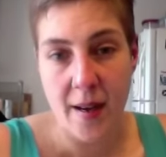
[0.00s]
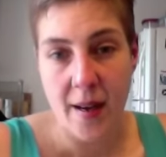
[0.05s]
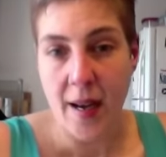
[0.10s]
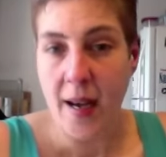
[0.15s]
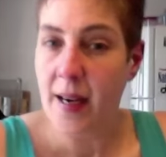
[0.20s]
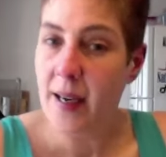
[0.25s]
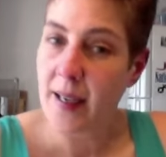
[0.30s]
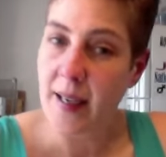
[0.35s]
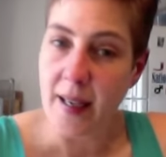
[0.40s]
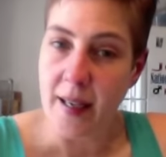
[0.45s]

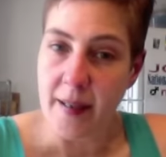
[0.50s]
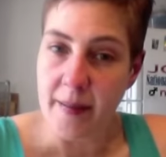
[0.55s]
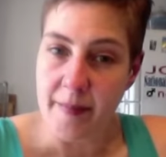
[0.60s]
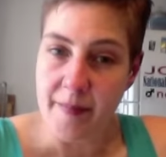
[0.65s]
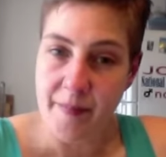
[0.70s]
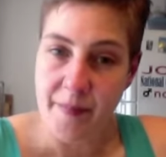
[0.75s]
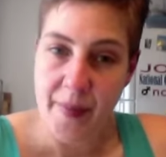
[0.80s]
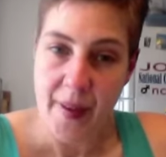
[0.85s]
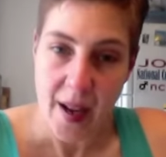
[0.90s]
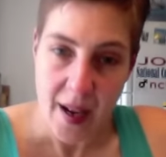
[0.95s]
And again,
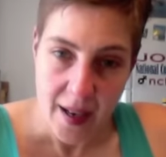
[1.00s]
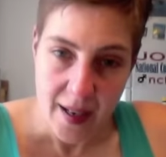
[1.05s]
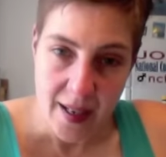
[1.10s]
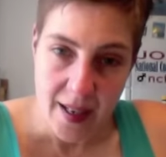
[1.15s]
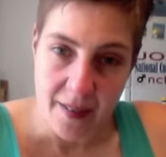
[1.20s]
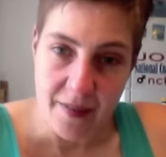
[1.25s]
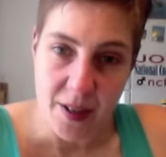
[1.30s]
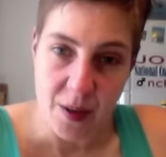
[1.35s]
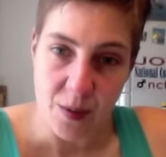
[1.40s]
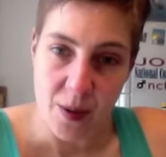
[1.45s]
I
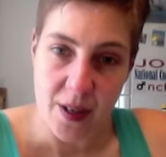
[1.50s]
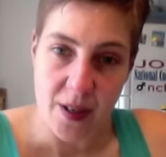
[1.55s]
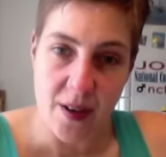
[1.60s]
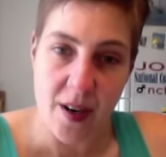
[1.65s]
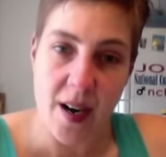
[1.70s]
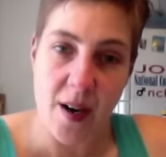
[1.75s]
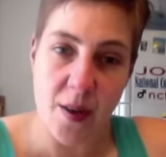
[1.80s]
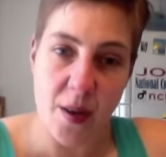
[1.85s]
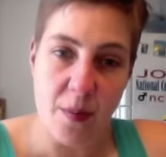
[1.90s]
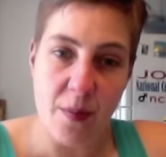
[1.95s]
have to
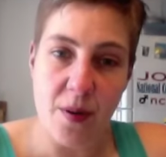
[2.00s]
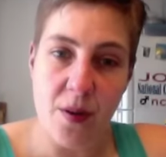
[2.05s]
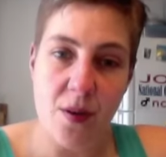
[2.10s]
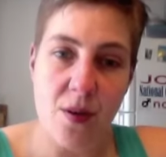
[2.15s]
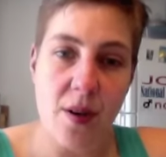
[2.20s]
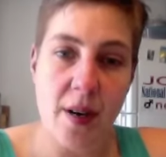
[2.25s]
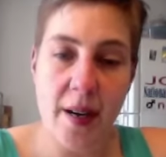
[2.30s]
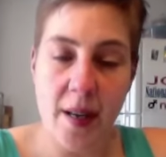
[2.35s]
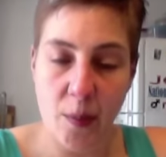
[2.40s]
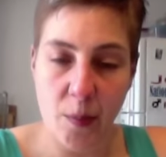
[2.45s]
wonder how the
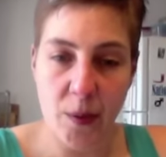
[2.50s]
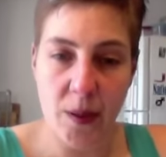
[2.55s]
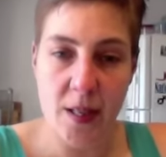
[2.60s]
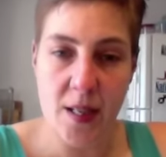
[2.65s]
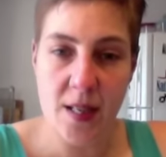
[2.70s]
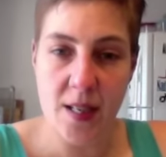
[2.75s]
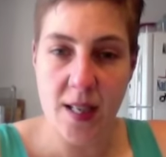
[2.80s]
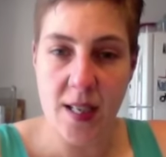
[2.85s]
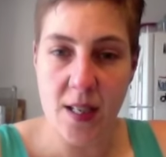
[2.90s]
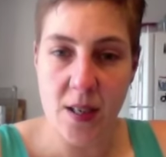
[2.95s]
poor,
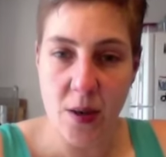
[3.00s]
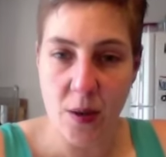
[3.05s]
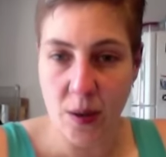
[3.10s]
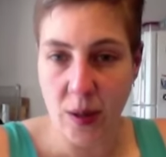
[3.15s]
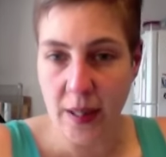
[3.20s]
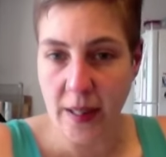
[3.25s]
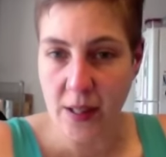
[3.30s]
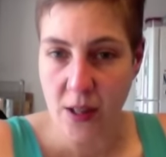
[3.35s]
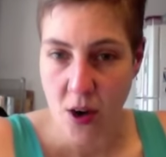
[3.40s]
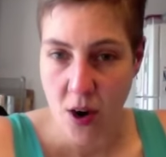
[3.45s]
helpless,
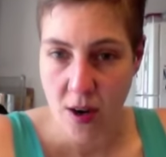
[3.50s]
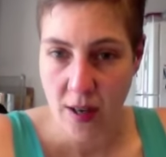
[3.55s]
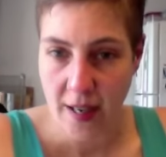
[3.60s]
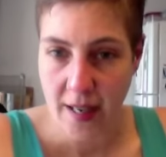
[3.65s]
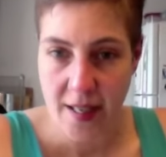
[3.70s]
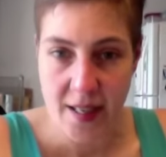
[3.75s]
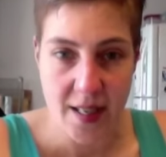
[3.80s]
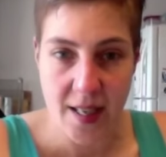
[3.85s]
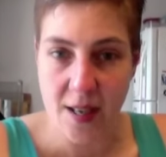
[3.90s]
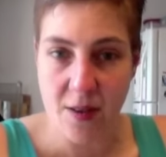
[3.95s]
teetotaling
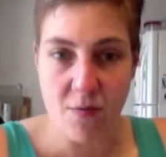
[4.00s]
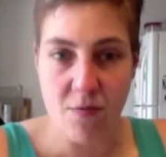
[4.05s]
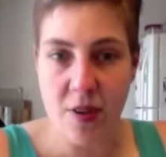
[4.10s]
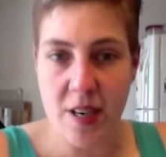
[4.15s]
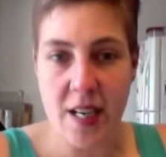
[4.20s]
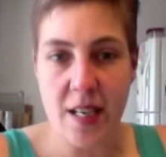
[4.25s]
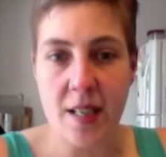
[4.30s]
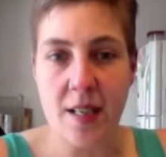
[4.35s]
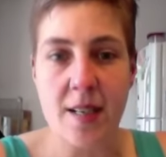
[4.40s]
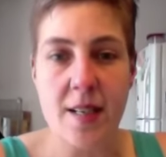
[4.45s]
darlings didn't
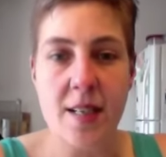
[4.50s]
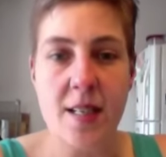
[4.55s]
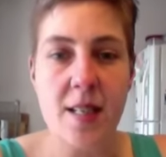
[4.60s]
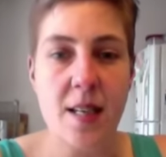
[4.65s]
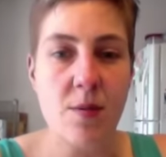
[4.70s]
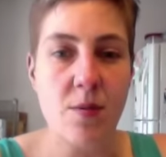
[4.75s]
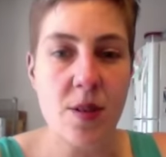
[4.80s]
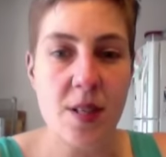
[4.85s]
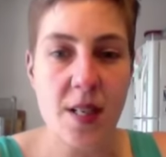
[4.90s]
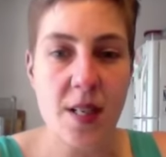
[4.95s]
realize
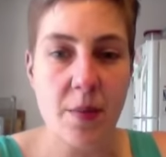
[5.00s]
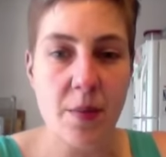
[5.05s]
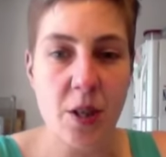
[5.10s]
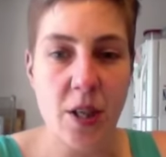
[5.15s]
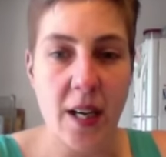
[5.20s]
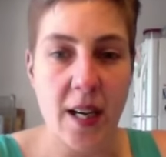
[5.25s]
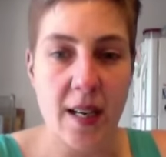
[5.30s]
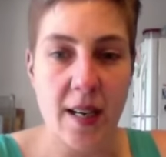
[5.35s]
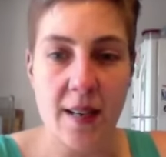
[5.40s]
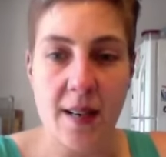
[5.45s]
they were
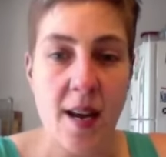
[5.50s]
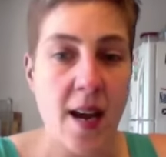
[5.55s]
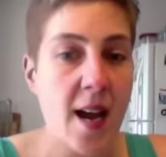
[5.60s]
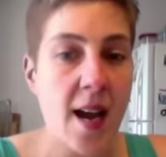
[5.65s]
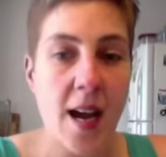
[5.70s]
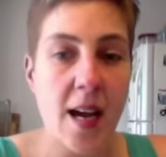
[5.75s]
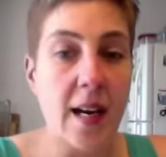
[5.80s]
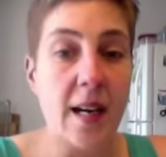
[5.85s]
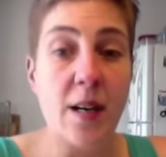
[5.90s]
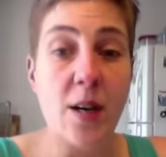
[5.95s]
subjugated
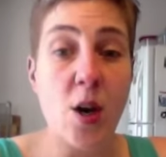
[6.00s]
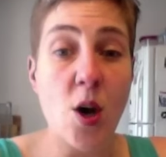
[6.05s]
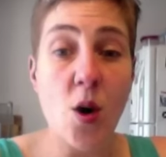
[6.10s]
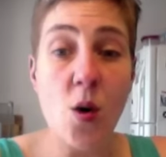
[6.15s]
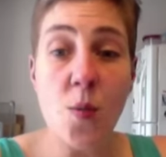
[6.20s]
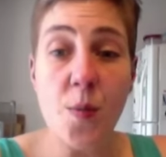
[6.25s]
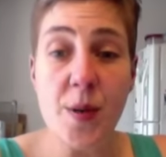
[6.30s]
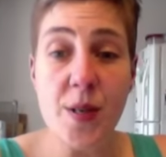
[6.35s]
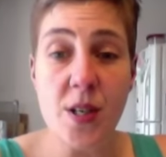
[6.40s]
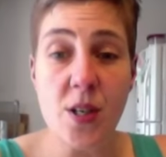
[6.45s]
and in
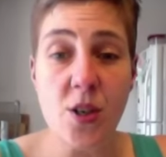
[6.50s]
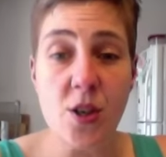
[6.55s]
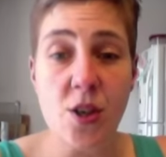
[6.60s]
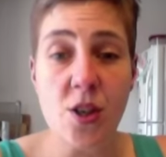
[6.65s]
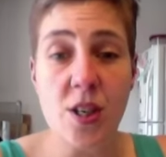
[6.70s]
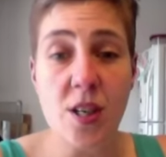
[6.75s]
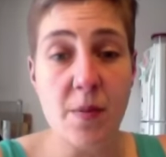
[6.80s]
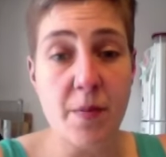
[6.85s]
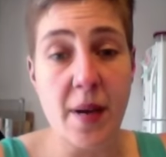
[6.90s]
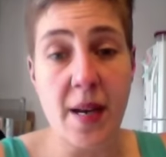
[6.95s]
no position
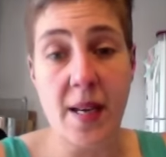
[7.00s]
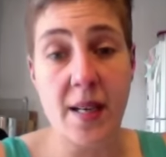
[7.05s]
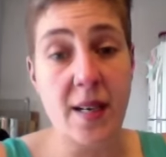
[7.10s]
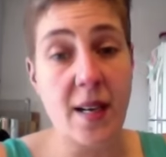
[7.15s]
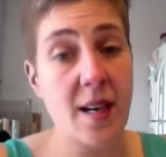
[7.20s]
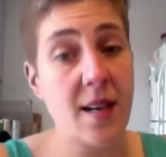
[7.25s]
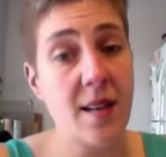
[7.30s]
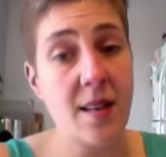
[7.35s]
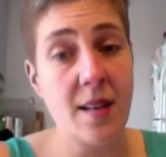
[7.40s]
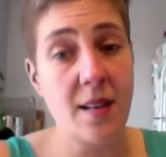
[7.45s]
to demand
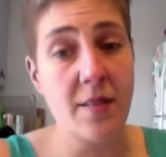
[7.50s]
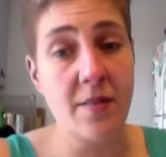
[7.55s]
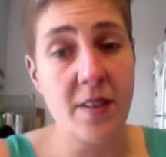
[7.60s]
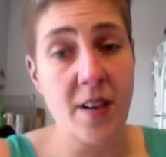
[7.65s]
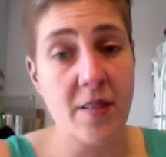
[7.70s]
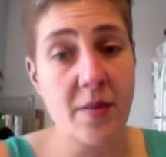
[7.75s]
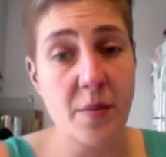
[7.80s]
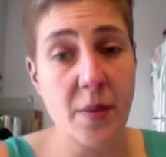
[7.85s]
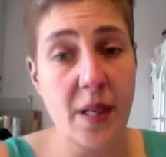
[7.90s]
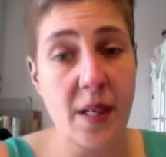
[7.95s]
anything of
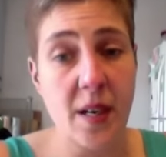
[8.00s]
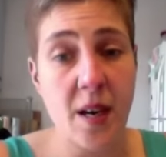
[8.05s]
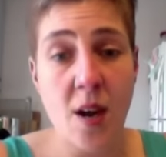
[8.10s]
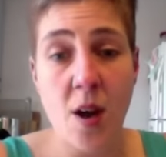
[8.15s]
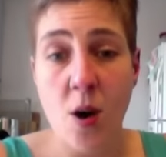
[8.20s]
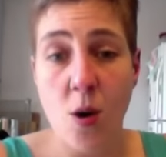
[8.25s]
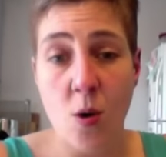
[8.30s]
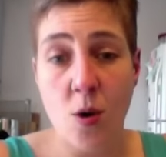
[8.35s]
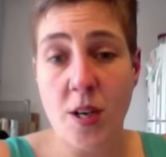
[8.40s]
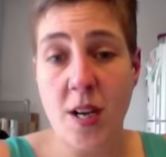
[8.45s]
government
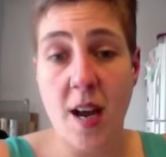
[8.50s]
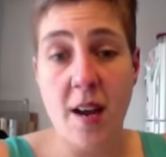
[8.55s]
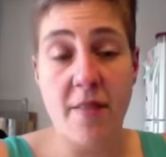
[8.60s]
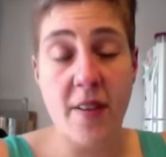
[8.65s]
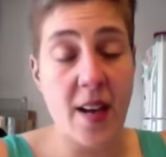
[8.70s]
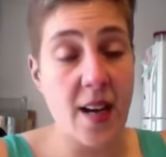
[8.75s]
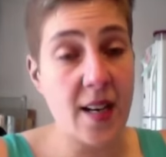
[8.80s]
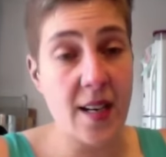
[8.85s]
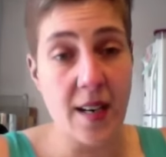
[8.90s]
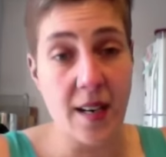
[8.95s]
or to
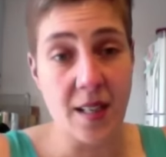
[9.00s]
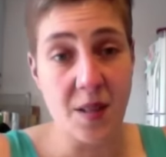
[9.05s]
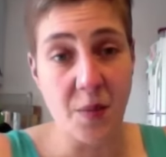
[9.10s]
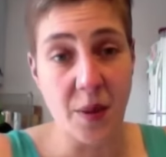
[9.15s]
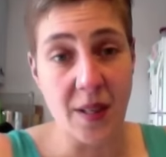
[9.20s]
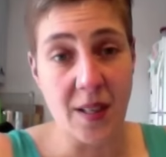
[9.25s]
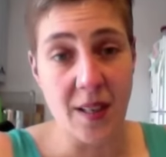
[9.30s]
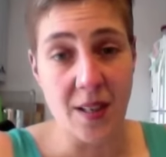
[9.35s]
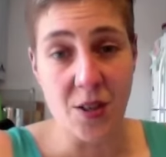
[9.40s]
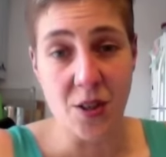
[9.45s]
have any
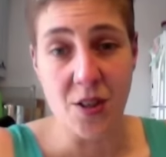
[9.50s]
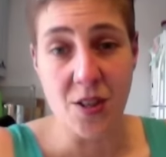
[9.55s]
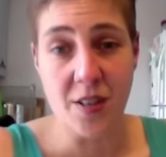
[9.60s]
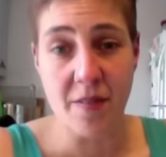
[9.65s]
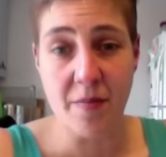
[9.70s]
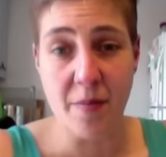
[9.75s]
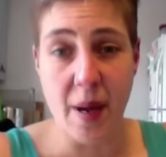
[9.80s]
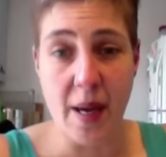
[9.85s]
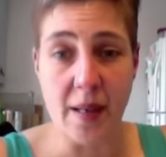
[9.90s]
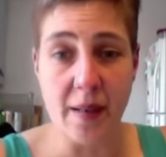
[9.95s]
expectations
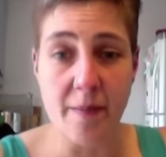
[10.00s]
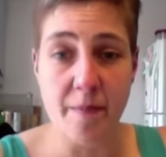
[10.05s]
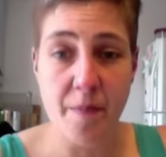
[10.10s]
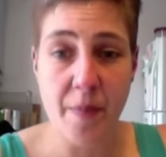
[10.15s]
of men.